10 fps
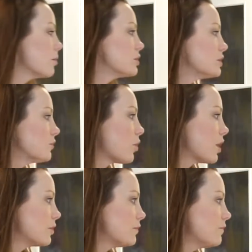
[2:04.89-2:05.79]
which is
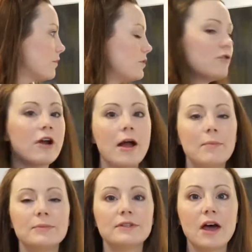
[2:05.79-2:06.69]
450
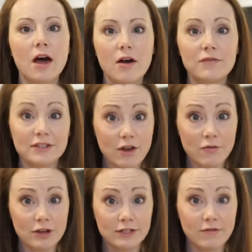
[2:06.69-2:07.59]
grams of
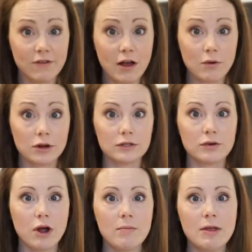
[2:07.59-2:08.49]
self-raising flour.
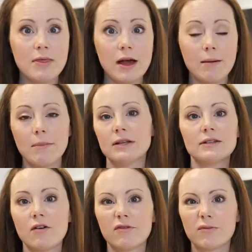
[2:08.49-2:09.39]
So I made that
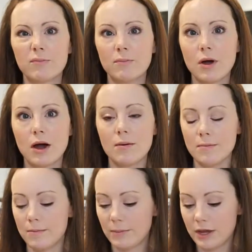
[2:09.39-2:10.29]
myself
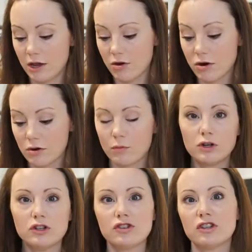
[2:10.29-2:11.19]
here,
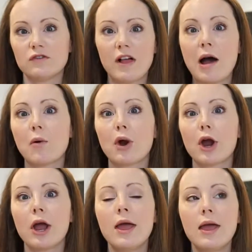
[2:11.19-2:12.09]
which is just
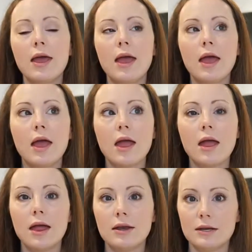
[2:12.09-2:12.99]
flour
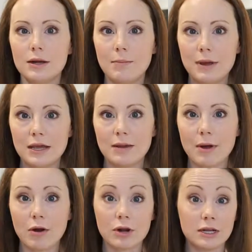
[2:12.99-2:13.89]
and baking
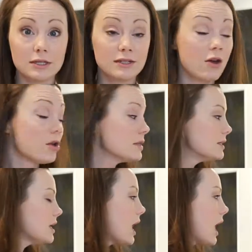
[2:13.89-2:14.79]
powder and salt.
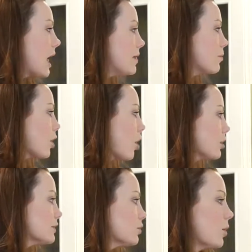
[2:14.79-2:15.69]
And then we're
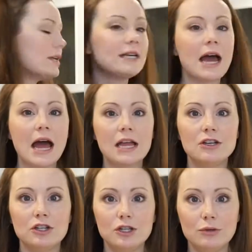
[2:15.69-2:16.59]
also going to
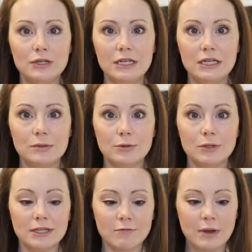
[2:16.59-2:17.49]
add 2
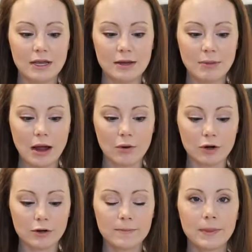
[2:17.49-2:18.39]
teaspoons of baking
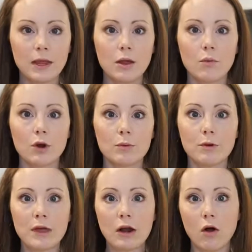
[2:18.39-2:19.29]
powder. We're gonna
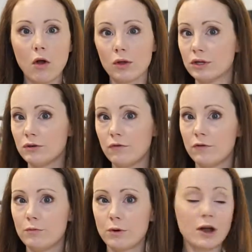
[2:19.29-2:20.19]
put that all into a
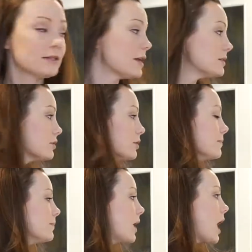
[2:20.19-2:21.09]
food processor,
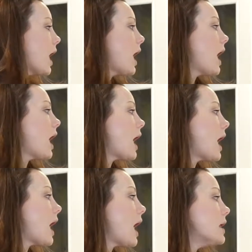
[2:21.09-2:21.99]

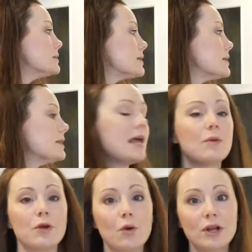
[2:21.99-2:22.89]
and
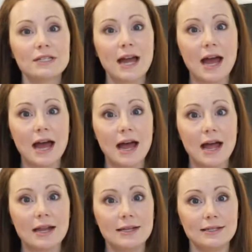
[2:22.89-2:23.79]
then we're going to
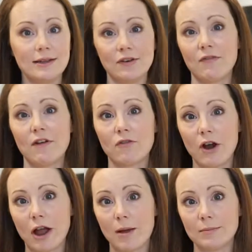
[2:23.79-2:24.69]
add 75
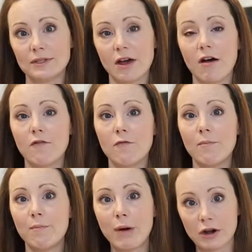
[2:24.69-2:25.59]
grams of
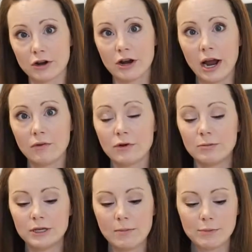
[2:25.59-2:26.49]
butter at
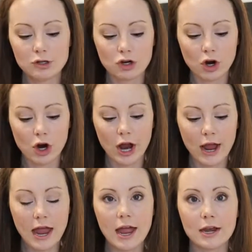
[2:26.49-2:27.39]
room temperature
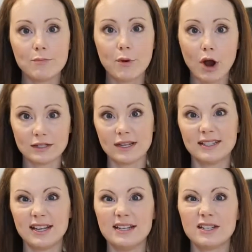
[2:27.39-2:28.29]
and
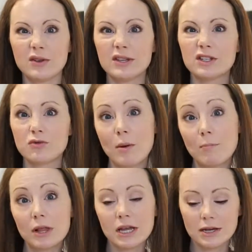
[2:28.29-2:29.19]
process it until it's
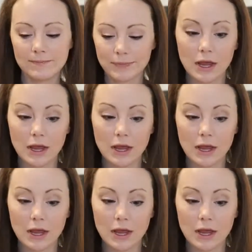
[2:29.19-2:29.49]
crumbly.